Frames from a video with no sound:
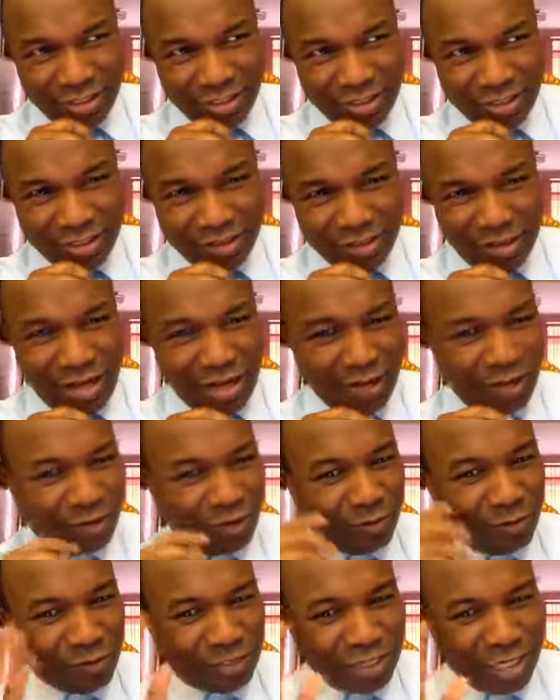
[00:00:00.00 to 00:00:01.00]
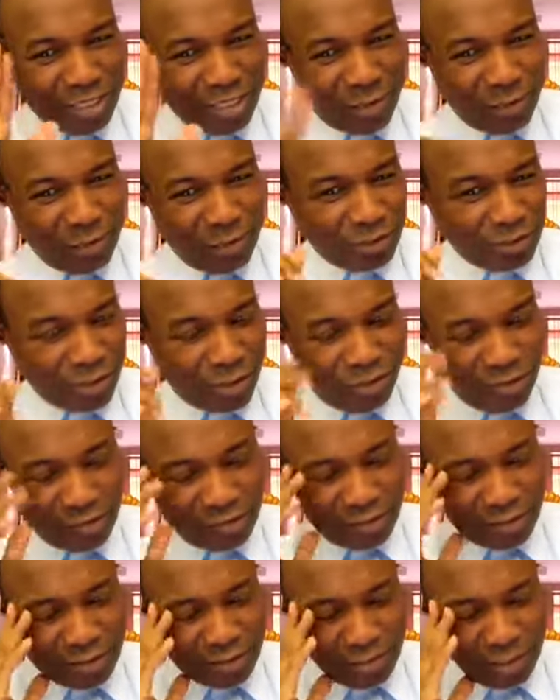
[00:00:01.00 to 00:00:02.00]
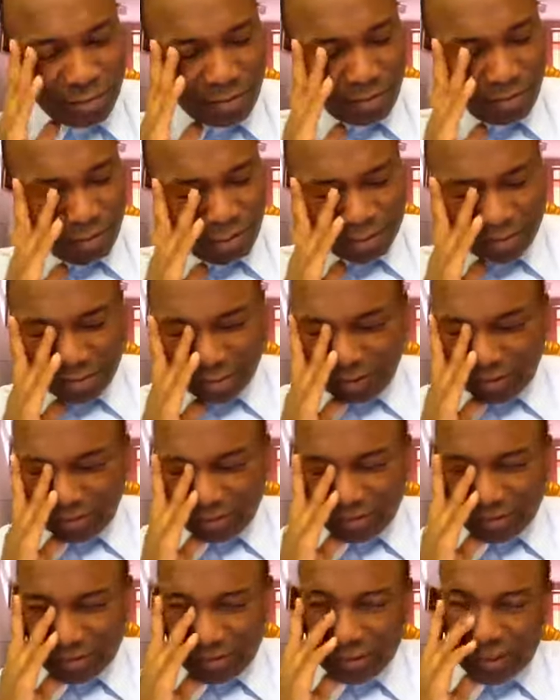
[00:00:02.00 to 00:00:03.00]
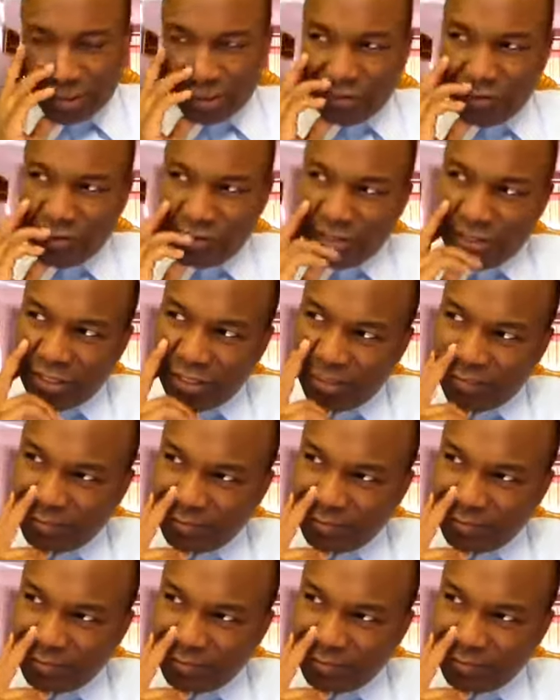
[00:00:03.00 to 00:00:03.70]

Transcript: you know, I always get emotional talking about myself. It's not a good thing.